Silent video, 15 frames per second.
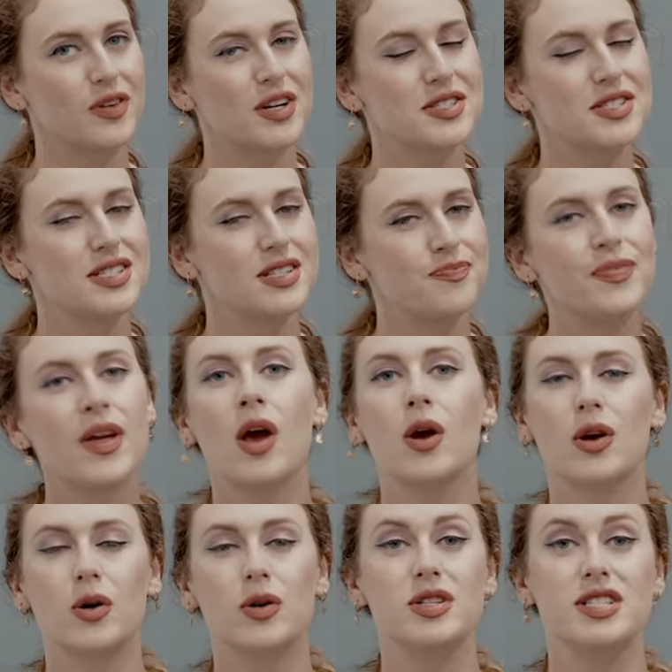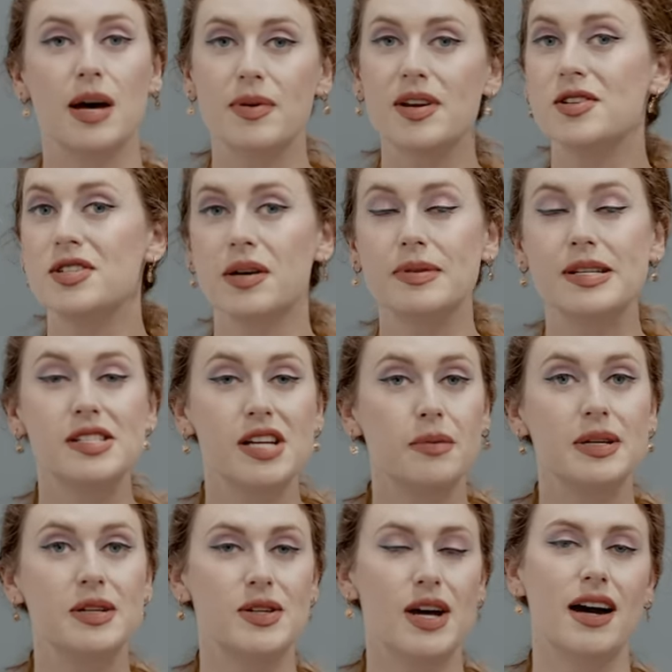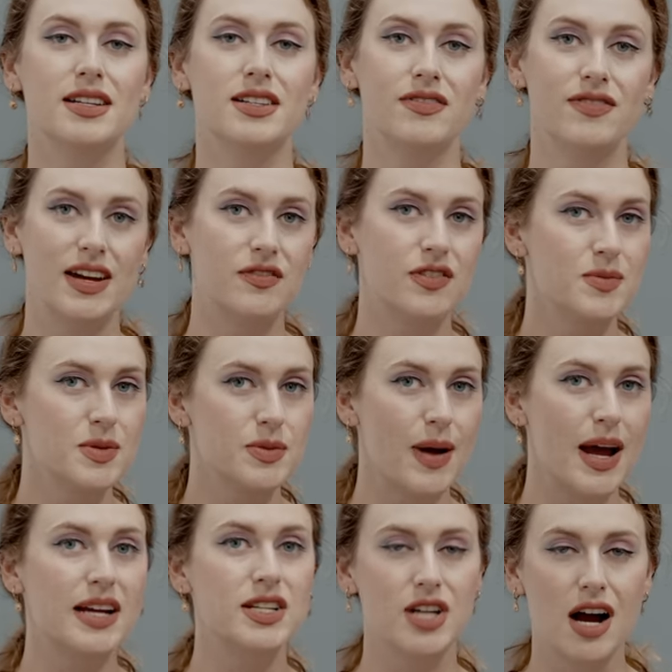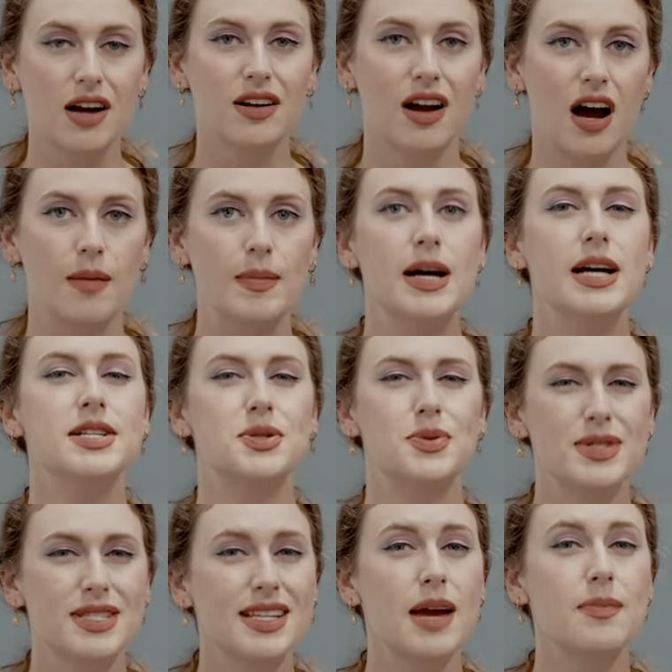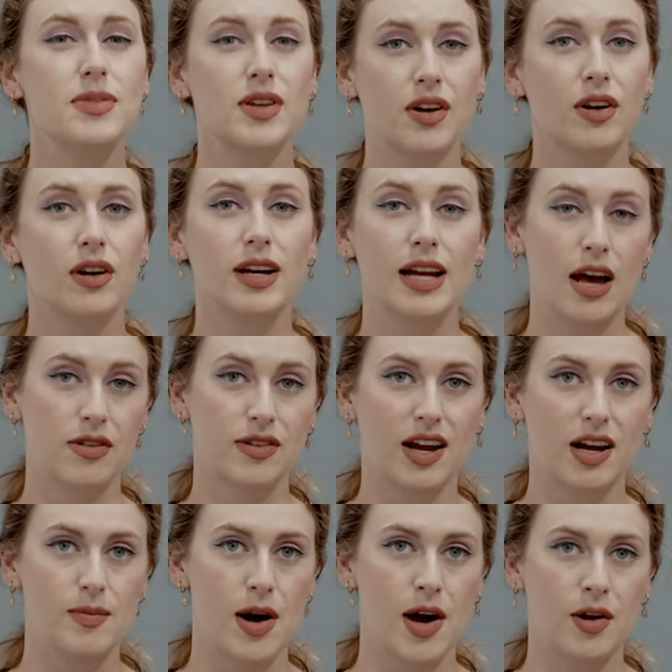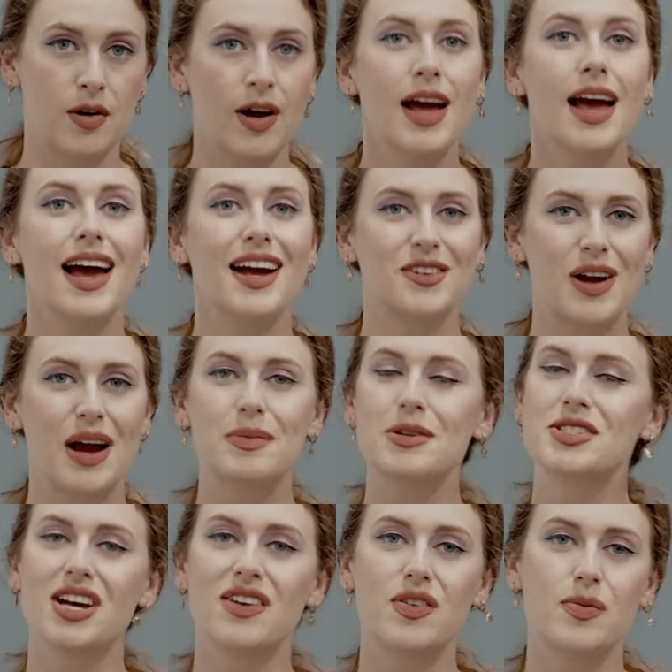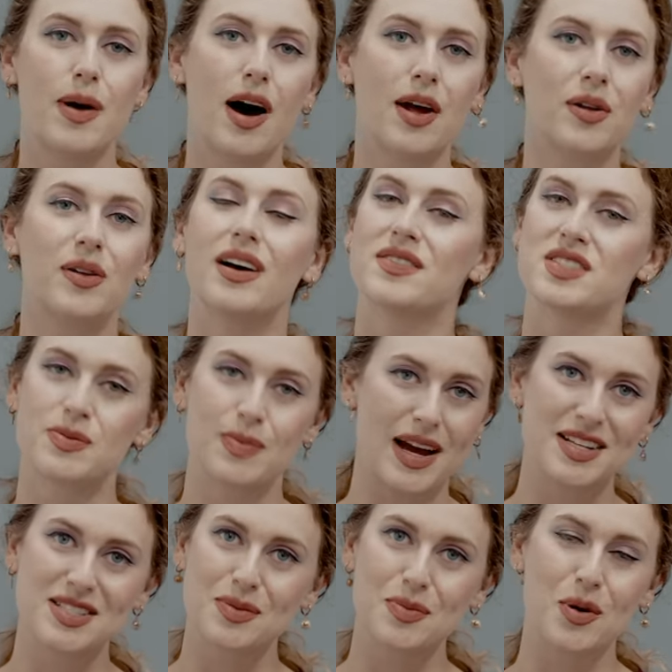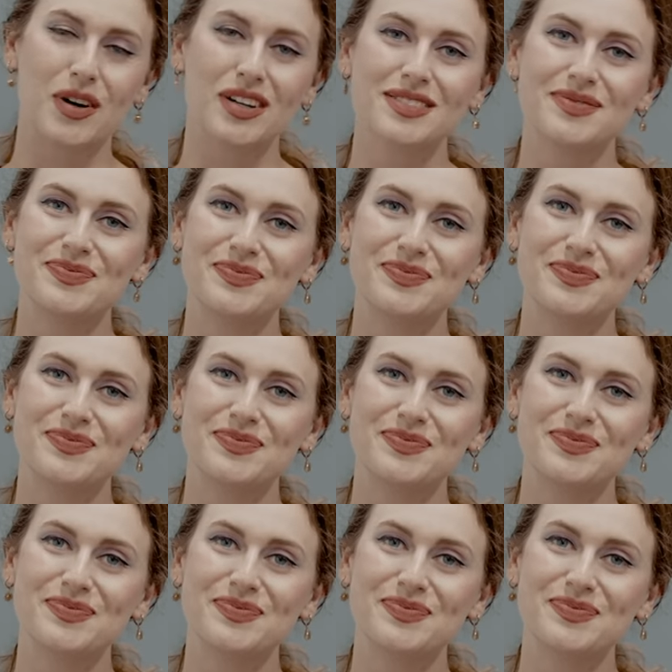first. Go to www.defendfromspike.com to escape the current healthcare model and grab yourself a bottle of spike support.